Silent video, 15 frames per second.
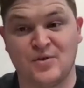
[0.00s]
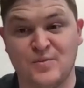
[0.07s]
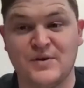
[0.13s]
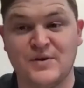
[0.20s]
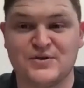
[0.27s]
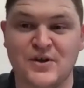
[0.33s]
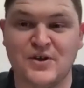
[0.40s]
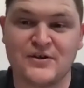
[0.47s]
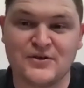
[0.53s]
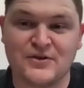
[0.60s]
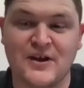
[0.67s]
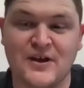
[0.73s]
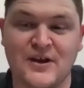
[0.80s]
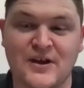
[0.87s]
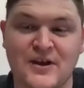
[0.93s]
To be a truck
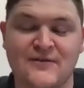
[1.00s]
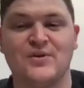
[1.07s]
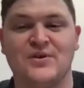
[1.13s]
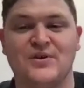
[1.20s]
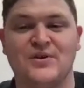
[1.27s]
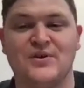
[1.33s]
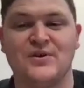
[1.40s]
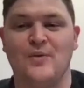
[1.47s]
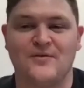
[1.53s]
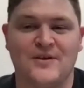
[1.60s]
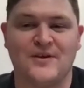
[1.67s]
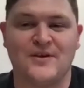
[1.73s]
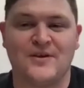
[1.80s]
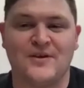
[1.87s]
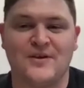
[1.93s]
driver and being home
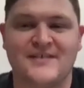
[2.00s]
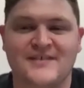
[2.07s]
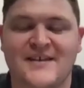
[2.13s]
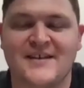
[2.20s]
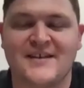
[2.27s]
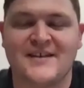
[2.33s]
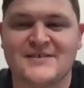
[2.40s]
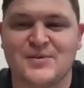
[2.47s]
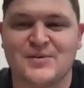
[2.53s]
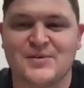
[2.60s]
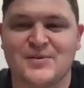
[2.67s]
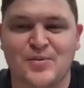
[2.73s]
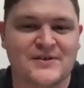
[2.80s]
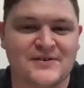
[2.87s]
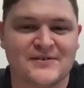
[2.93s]
every night, that is
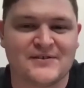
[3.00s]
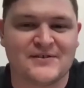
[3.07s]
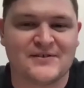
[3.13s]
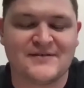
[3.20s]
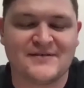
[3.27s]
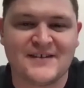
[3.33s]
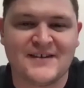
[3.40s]
pretty good.